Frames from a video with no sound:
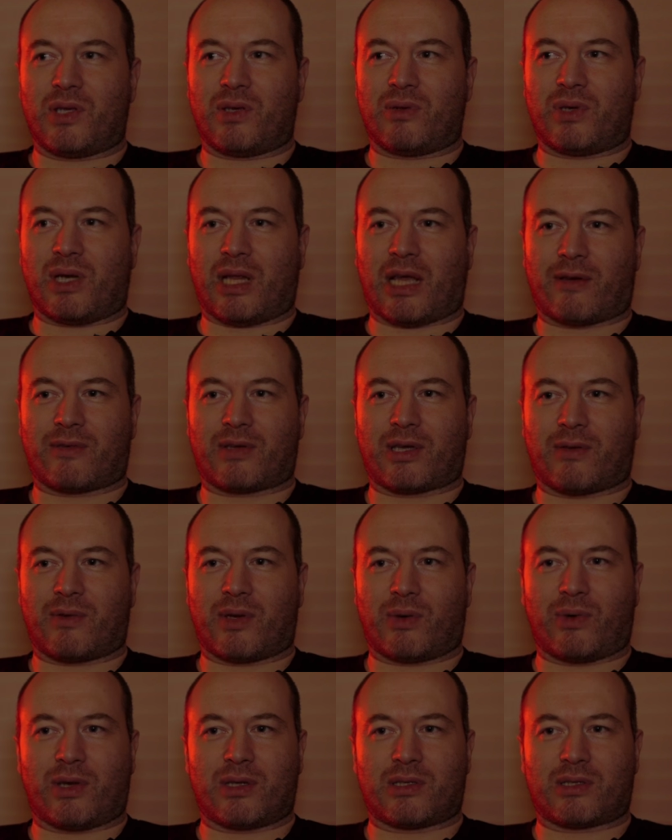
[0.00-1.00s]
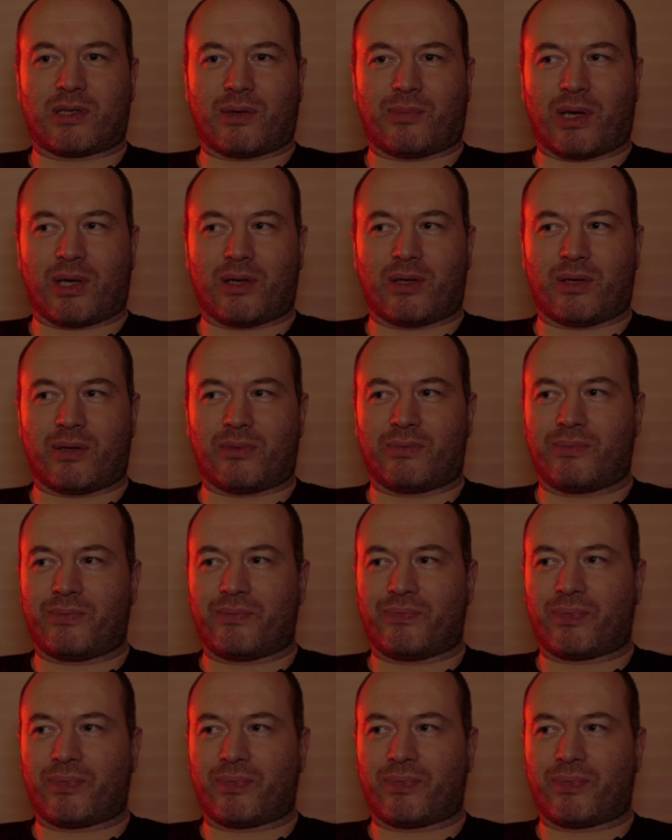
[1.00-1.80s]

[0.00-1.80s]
You really have to have your wits about you.